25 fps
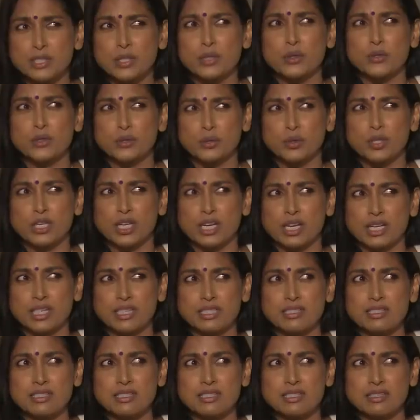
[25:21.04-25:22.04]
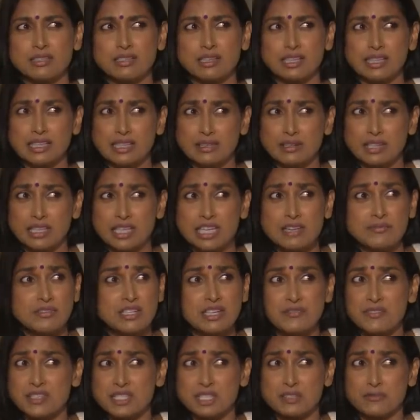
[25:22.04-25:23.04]
know your lines, so that
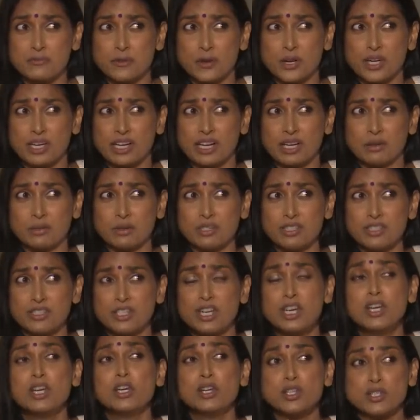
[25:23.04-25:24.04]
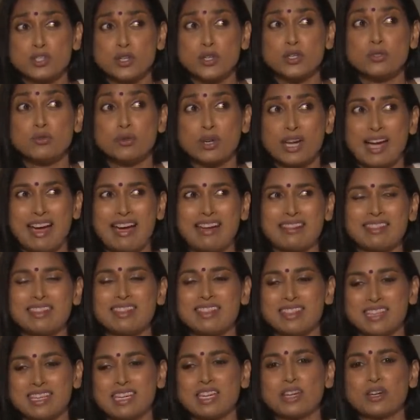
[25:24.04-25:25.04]
even if it's a foreign language, so you can
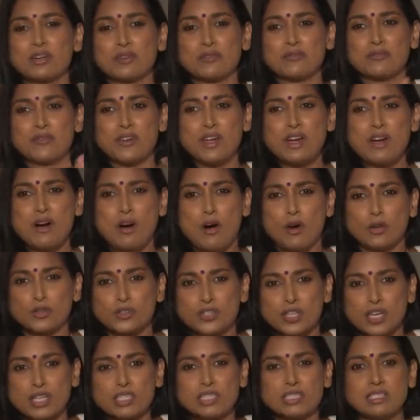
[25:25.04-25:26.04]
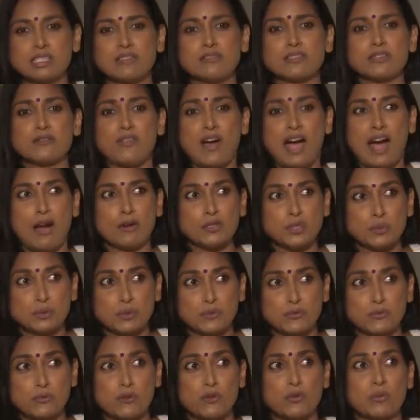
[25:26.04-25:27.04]
think of alternatives of how to
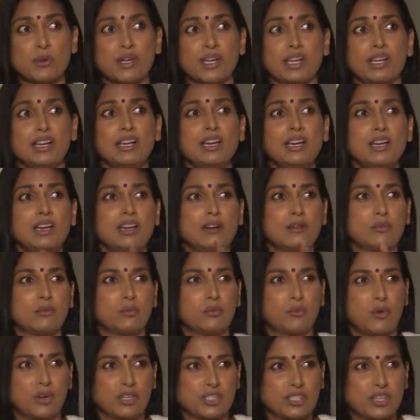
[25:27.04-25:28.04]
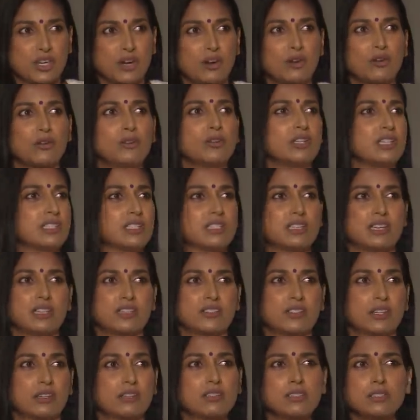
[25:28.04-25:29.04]
perform it. Yeah. What tone,
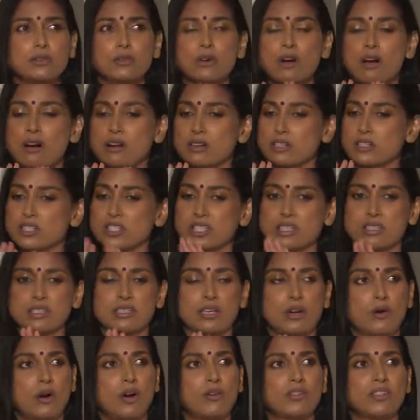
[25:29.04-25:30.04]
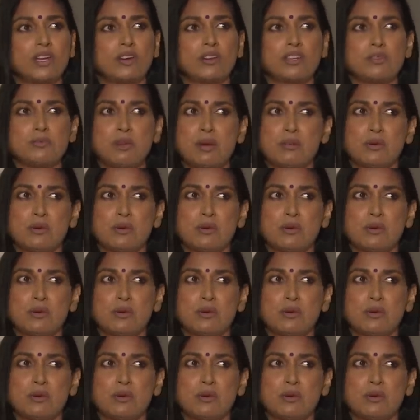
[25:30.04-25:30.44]
etc. Because you can't just go out there and